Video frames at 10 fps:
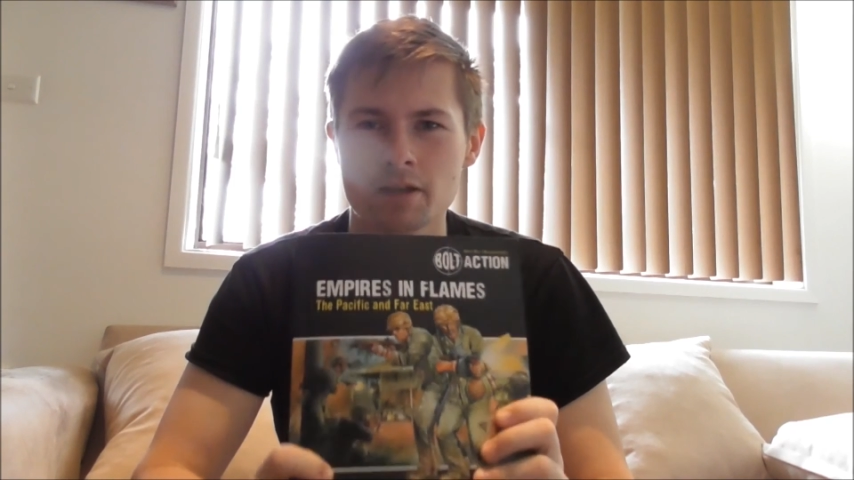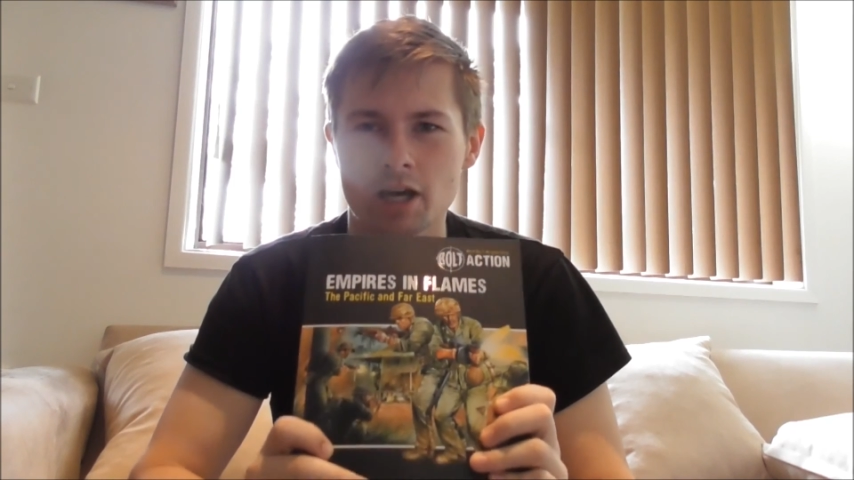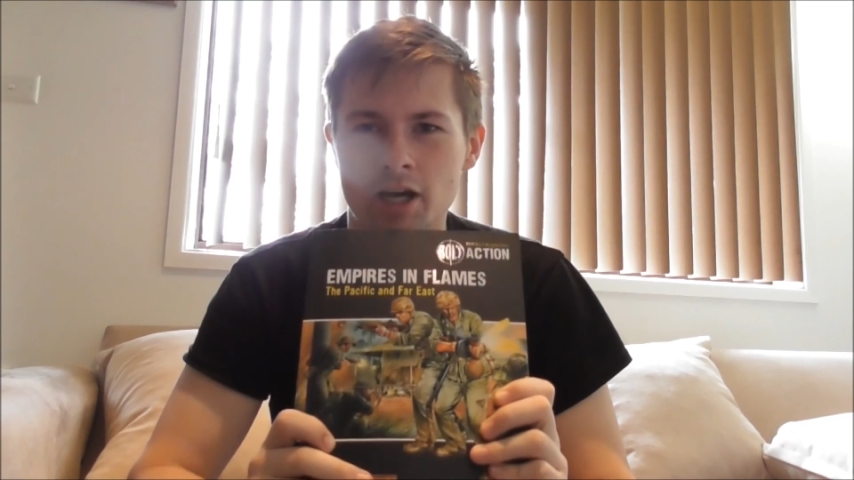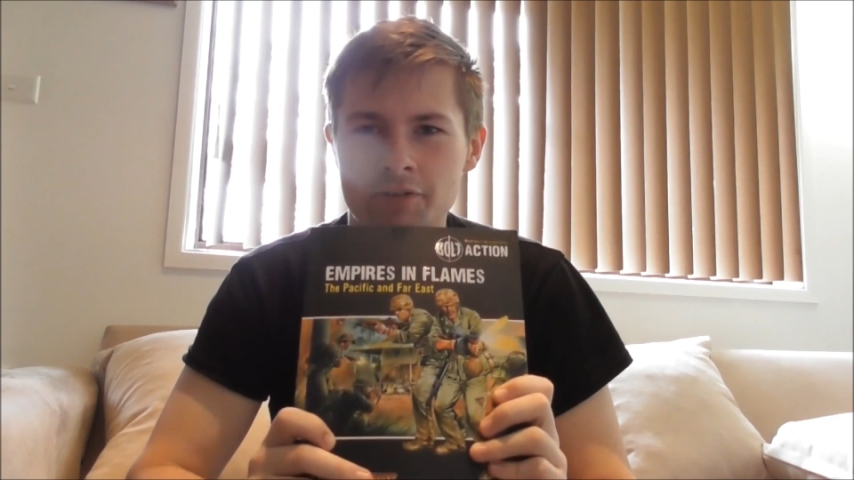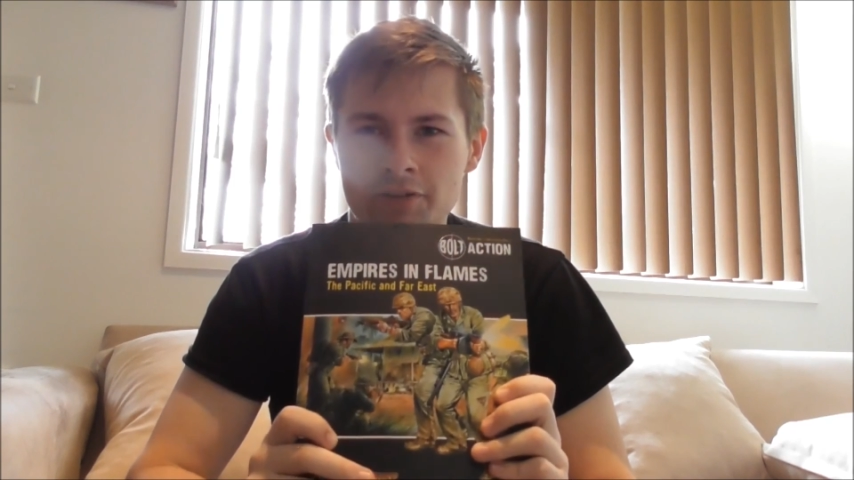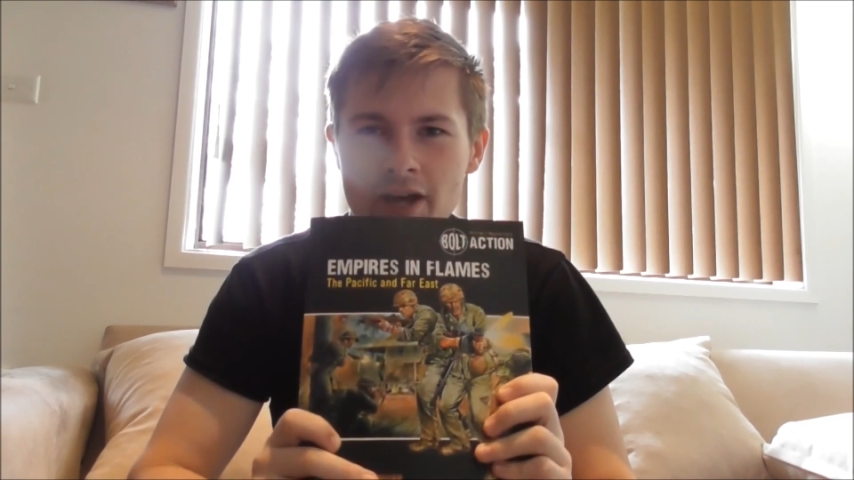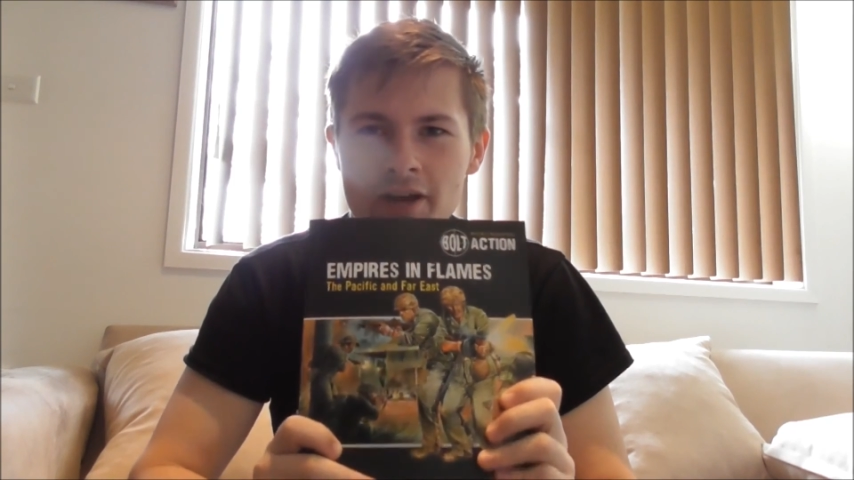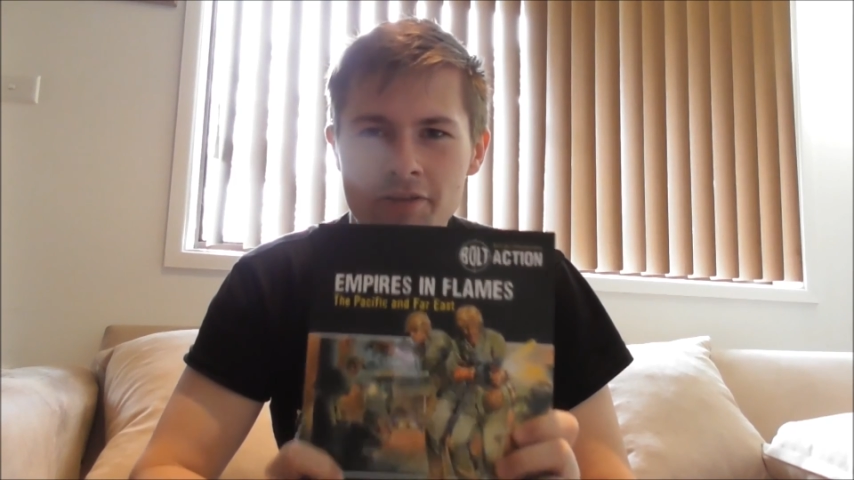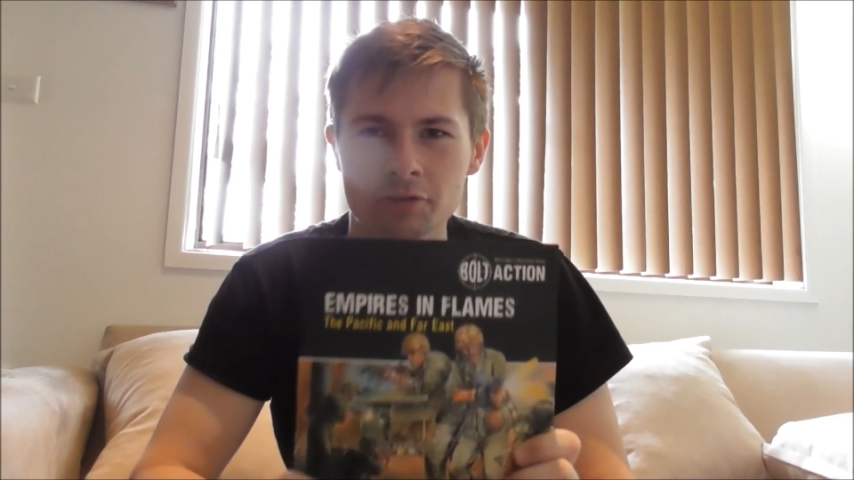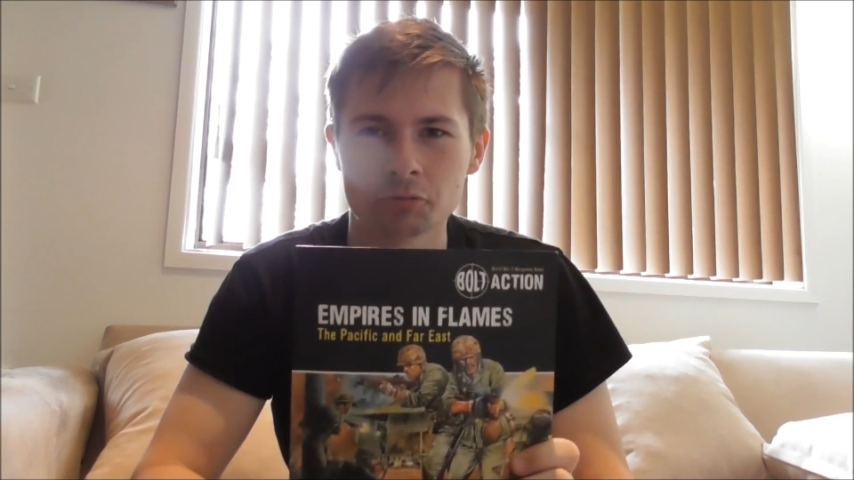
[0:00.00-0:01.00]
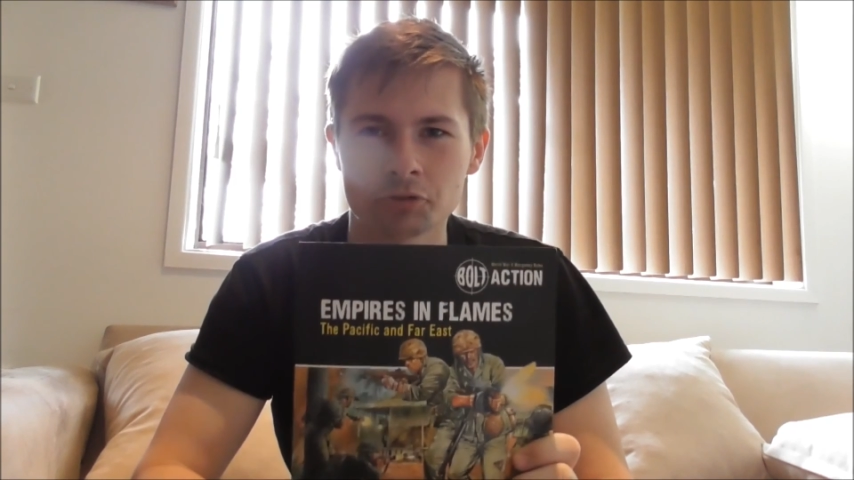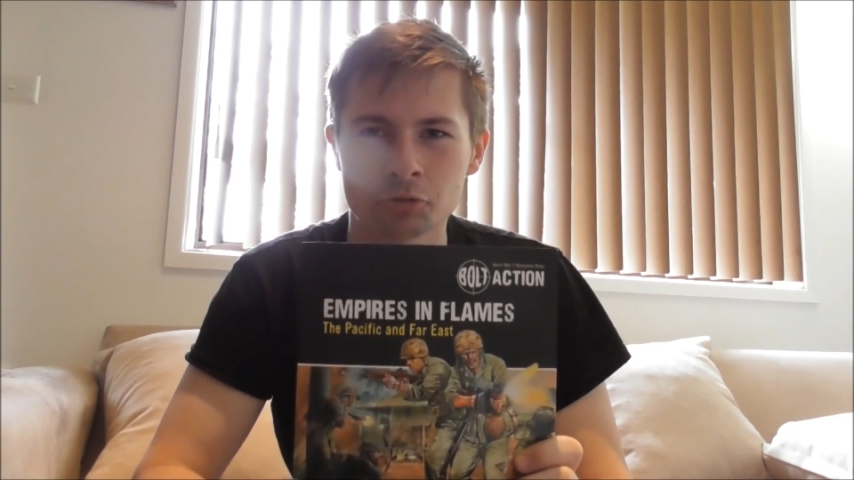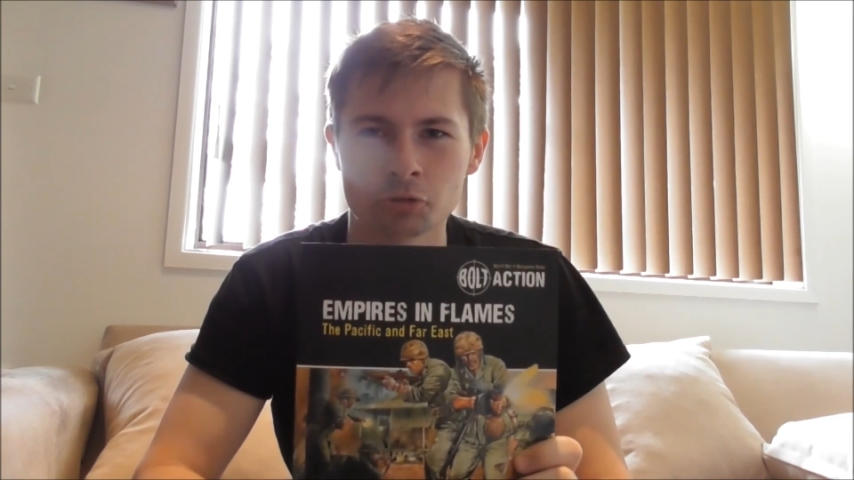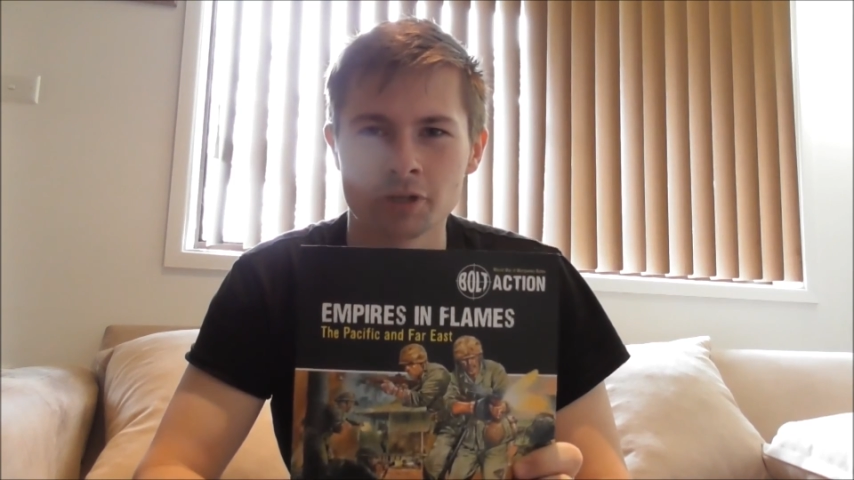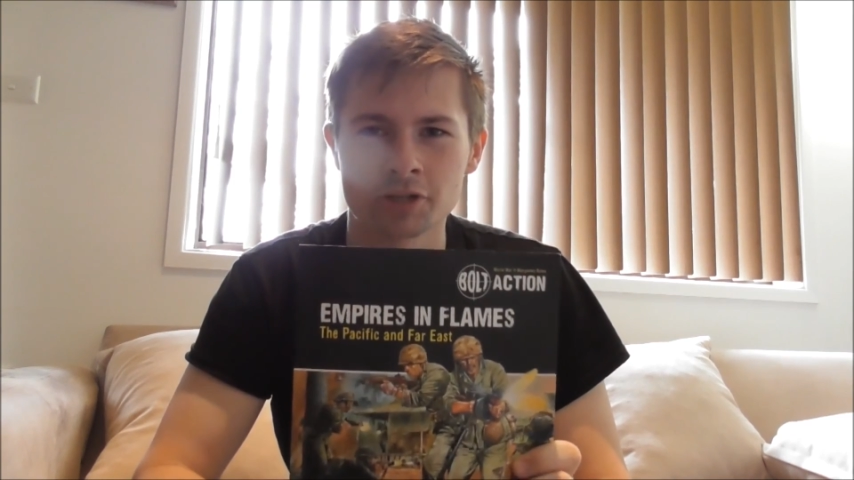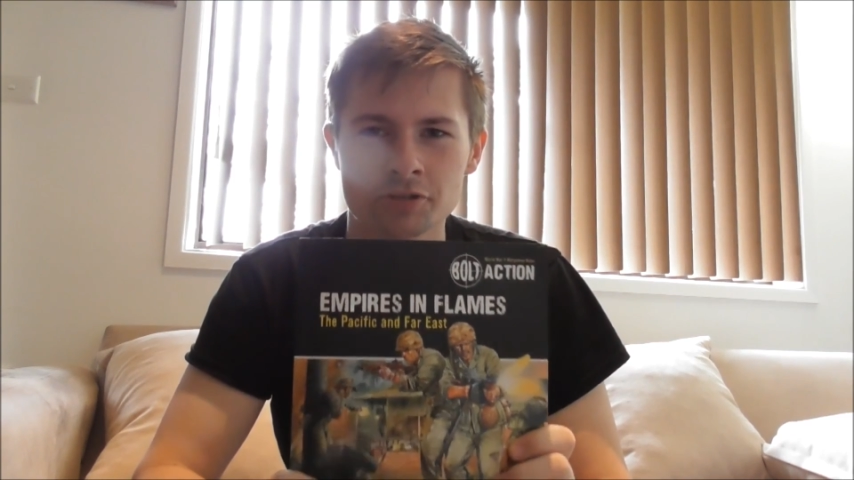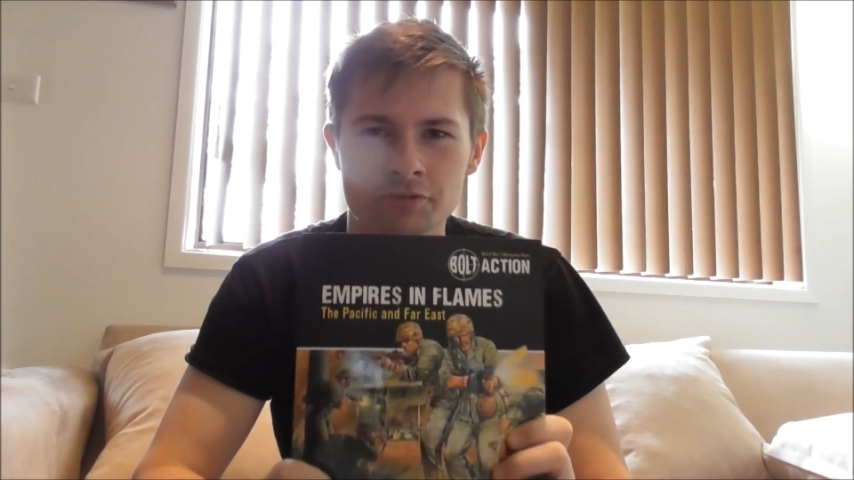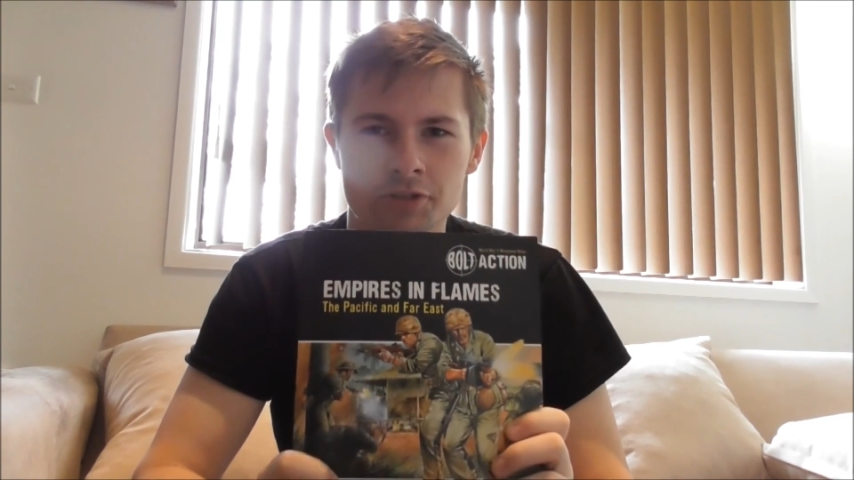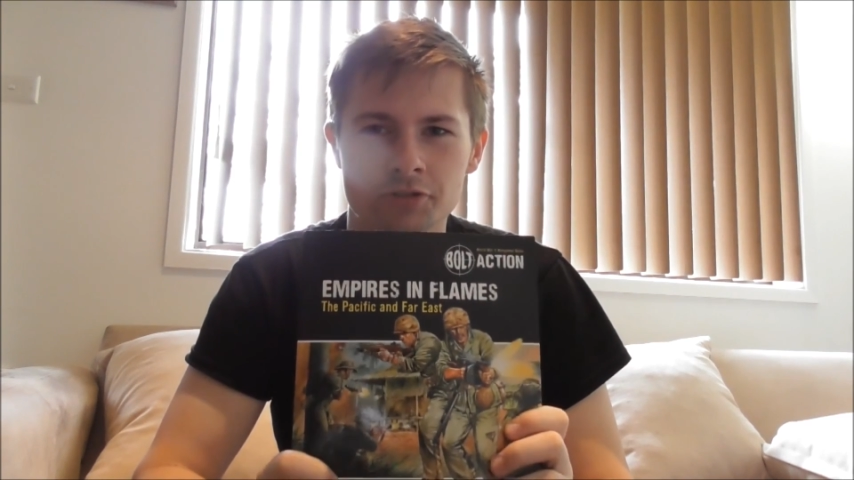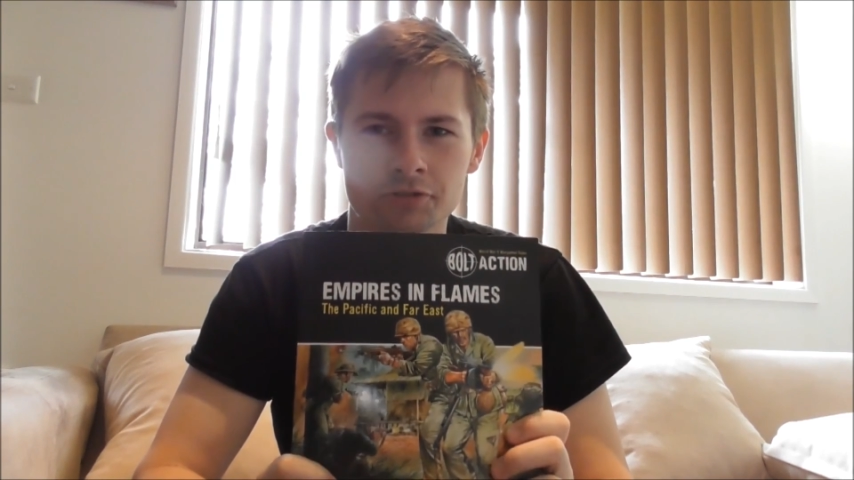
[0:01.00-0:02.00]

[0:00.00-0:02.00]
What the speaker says: If you anything you want me to talk about, because the